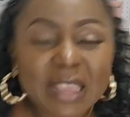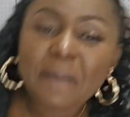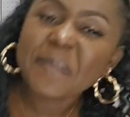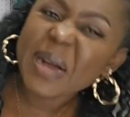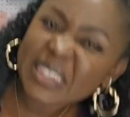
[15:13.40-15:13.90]

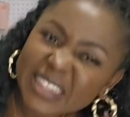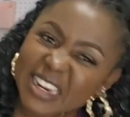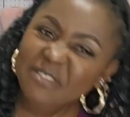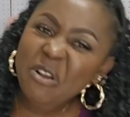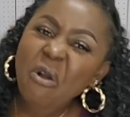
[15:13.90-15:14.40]

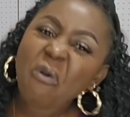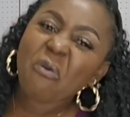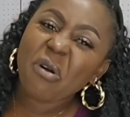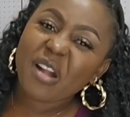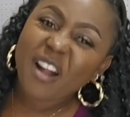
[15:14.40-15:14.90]
positive,
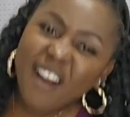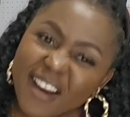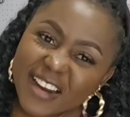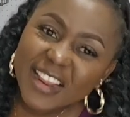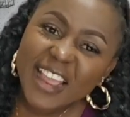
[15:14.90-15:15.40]
work
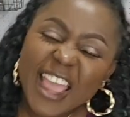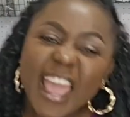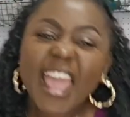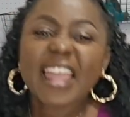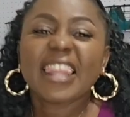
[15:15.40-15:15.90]
hard,
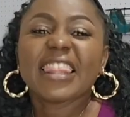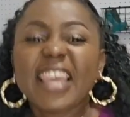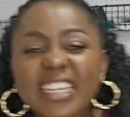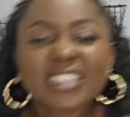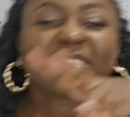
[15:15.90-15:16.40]
and
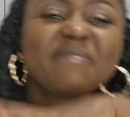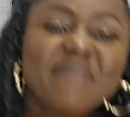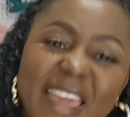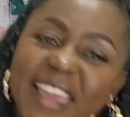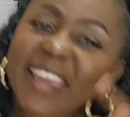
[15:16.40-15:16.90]
let's
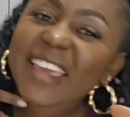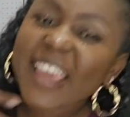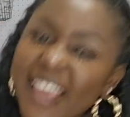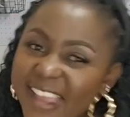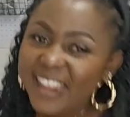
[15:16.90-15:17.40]
make
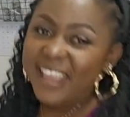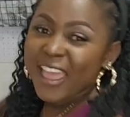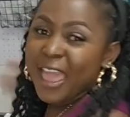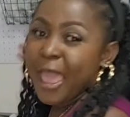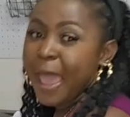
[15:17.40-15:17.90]
it
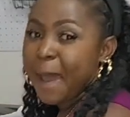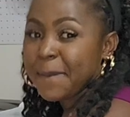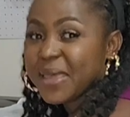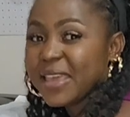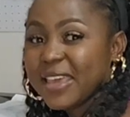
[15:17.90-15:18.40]

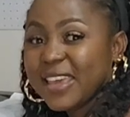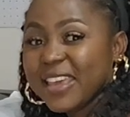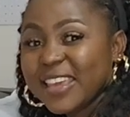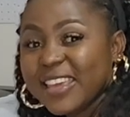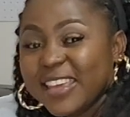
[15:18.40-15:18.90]

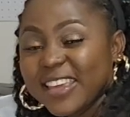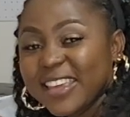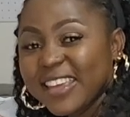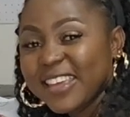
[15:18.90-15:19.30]
happen.